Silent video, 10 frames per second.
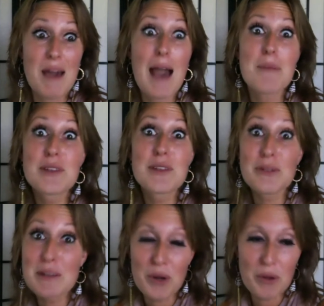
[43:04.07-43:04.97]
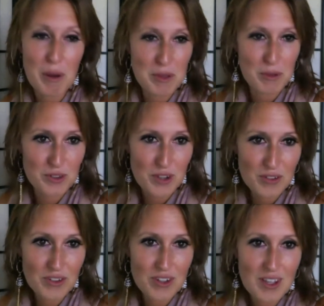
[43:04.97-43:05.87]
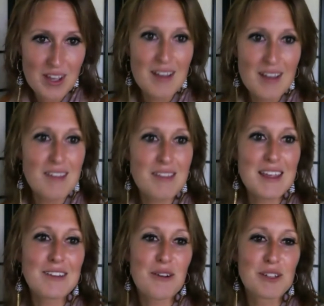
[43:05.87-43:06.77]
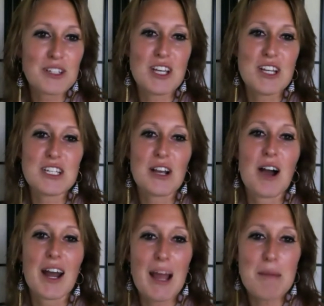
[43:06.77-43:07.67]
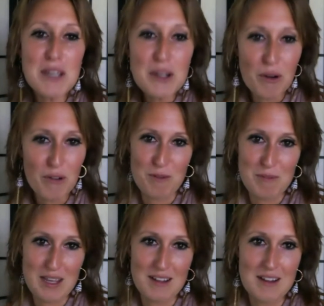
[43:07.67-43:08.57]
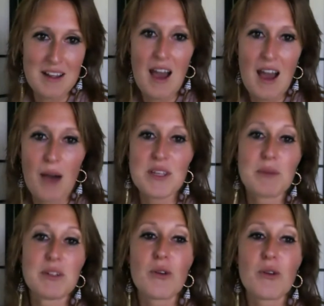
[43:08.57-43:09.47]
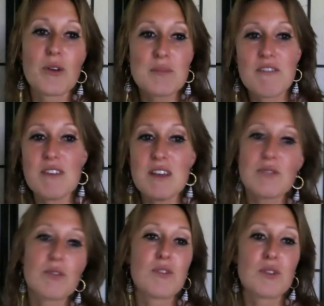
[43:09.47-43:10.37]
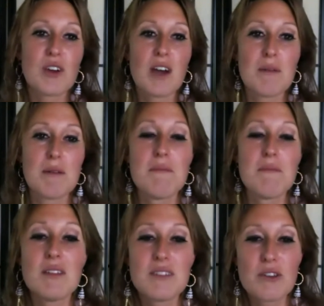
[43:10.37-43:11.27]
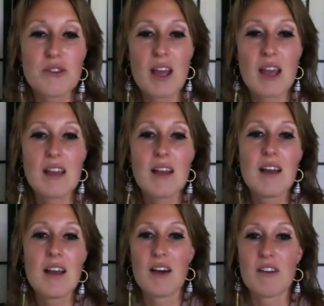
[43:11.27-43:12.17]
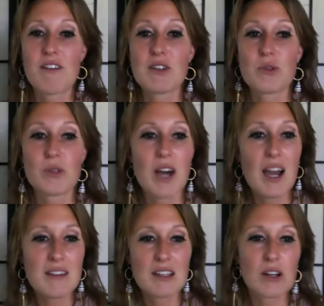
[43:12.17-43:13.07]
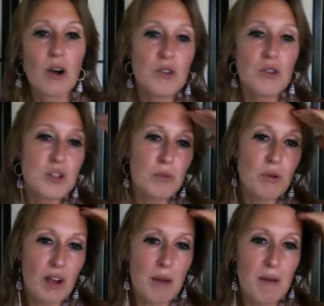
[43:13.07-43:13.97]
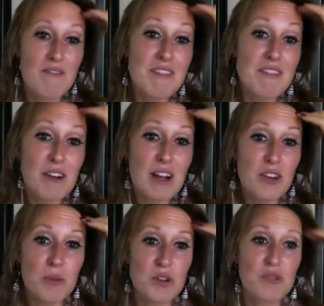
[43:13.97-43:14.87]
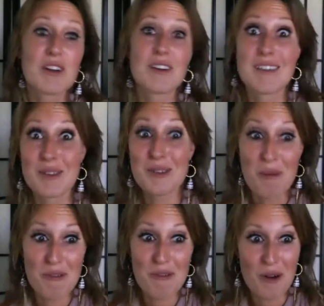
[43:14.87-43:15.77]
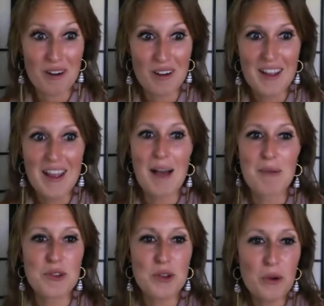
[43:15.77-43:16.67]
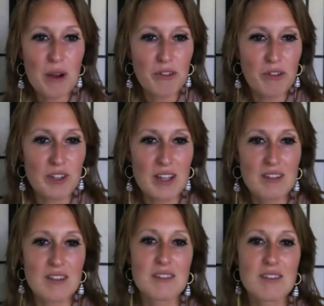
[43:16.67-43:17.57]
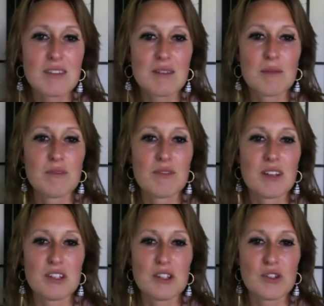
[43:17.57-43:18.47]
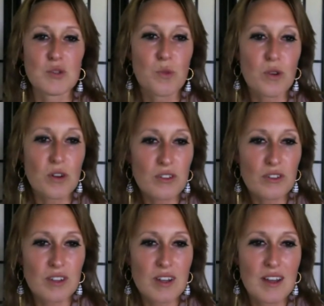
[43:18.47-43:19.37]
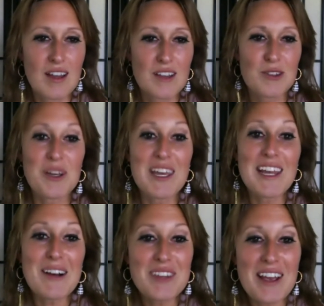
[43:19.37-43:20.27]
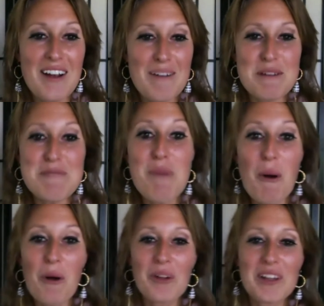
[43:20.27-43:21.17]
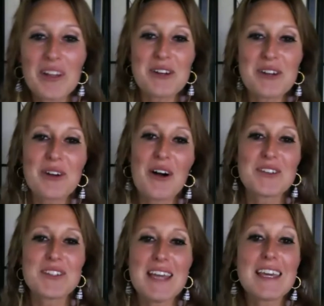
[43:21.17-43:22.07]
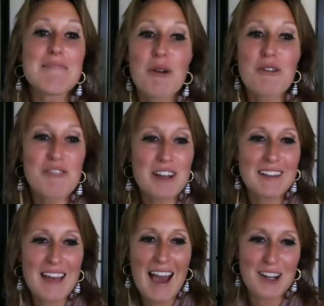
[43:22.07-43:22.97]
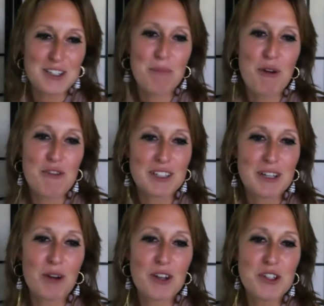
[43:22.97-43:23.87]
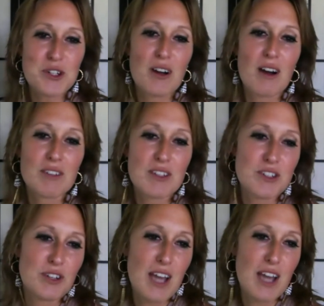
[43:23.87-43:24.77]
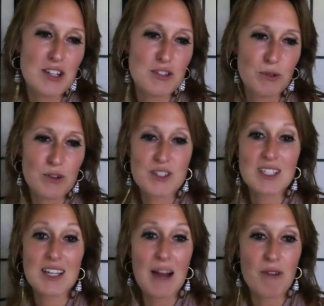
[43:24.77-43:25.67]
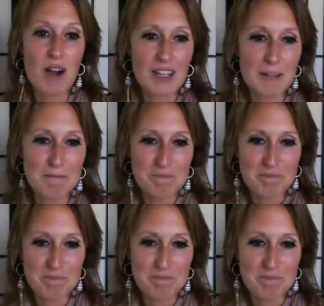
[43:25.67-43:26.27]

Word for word: absolutely blown away with the results. Things are really changing rapido for me. I was able to increase my fees for the first time in months yesterday. I finally sold a high-ticket coaching program. I've never had so much fun on a sales call before. I'm so grateful for Vanessa. The system Vanessa teaches works. So get out there, be bold in your calls, take imperfect action perfectly, and watch your confidence and your cash flow skyrocket.